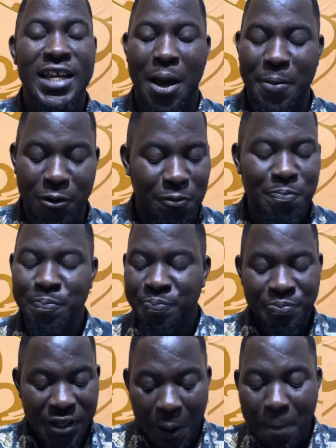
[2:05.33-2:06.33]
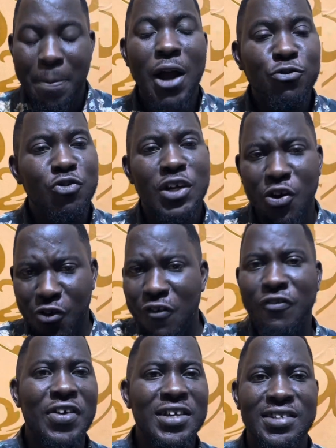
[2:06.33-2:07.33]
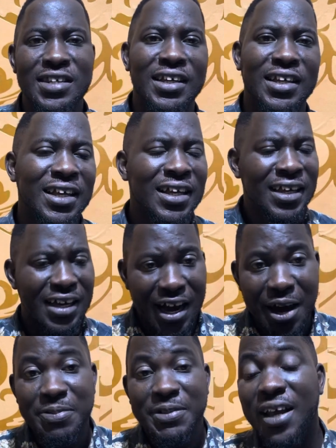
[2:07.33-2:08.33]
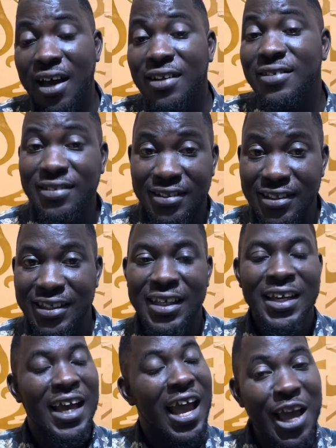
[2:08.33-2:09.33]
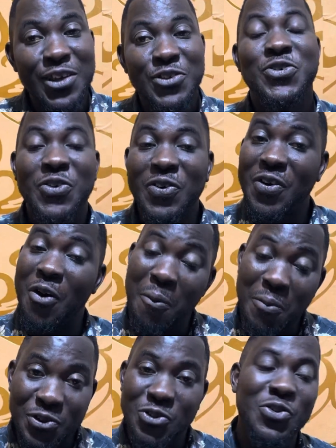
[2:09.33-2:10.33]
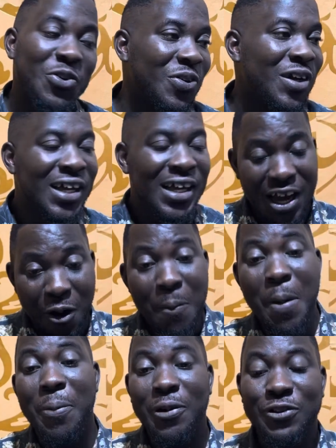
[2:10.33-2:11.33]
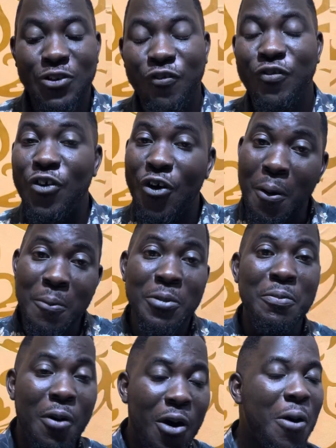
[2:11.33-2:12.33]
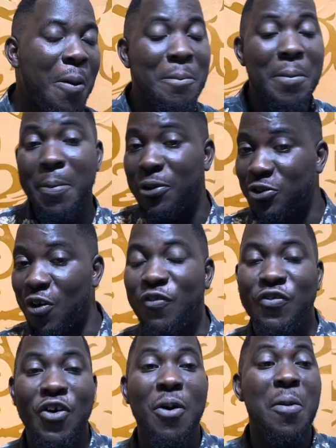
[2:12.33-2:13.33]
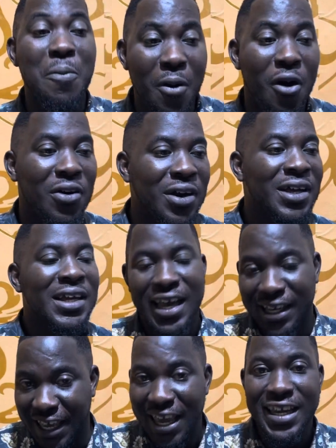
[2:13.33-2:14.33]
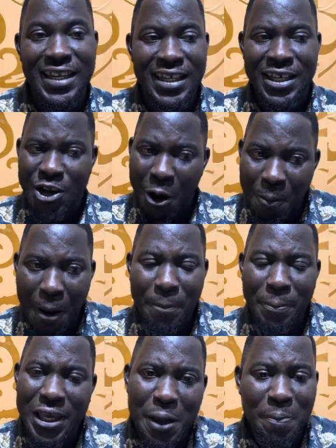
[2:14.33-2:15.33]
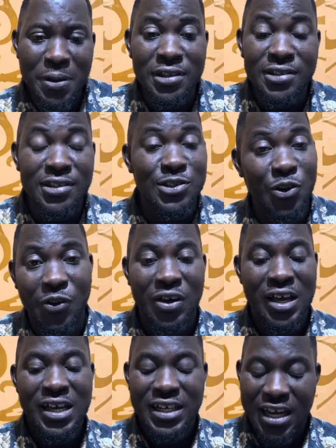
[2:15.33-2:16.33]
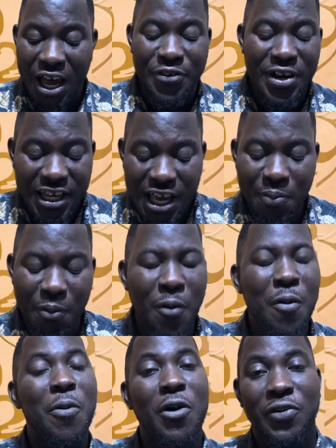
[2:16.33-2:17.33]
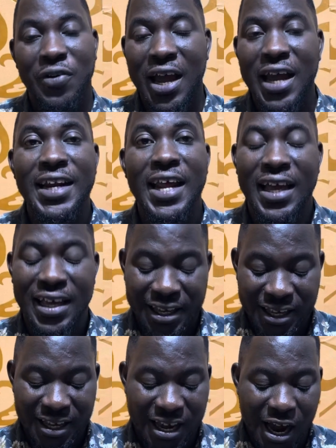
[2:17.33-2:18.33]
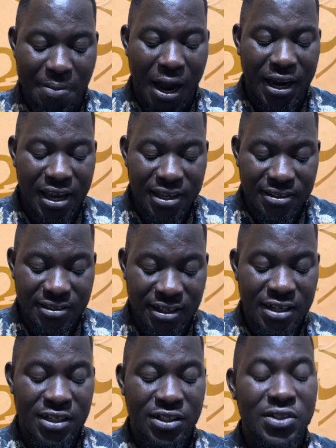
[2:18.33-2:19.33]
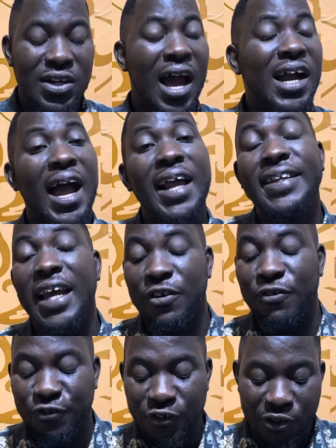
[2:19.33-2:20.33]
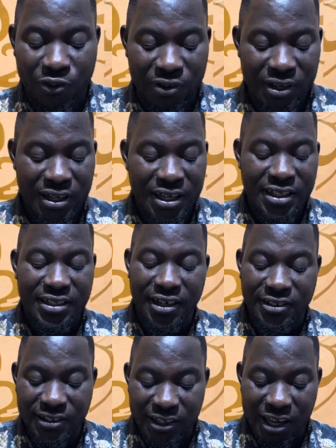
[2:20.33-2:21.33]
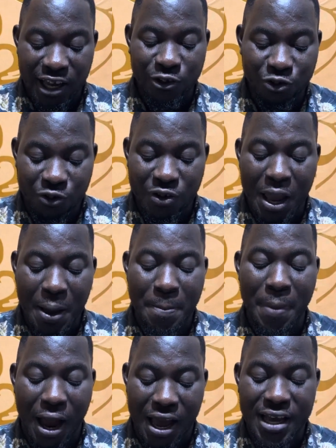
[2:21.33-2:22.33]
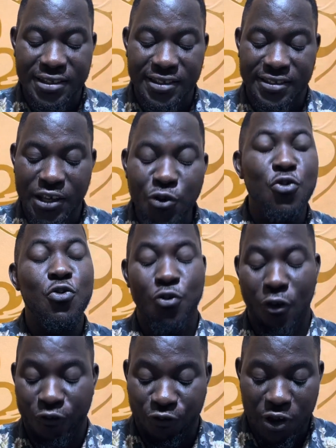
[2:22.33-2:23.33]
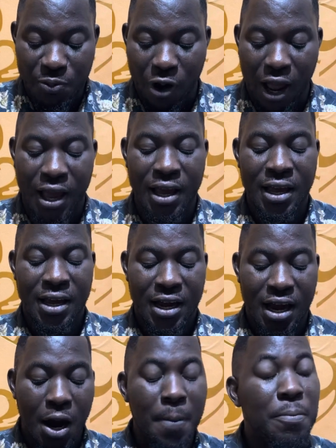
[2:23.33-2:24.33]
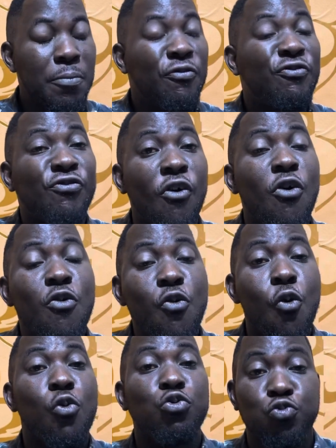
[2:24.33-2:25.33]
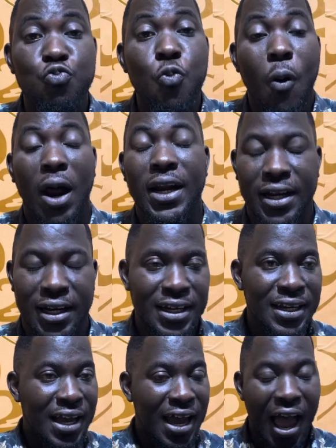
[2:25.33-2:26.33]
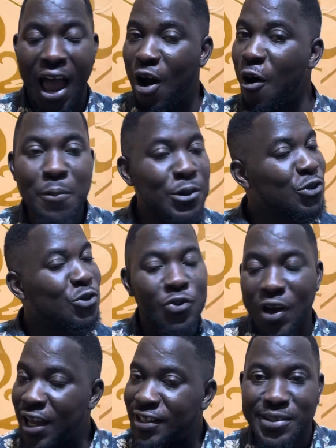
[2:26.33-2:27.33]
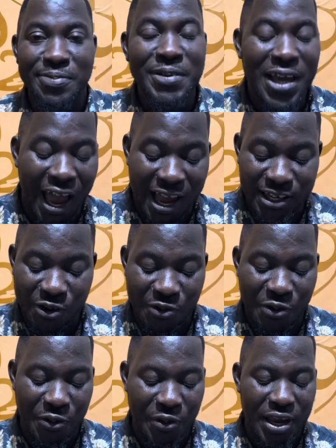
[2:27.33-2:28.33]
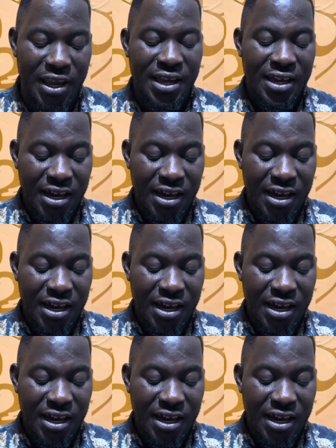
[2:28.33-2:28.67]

ede ama. Back to the Conference League. Chelsea enso omonso ombeboto for omo again omo picky pieces no na hwe game omo ball no ene against Jagaden for no Chelsea enso emma esese gunkrofo imu a 4-1 almost entimi anya howe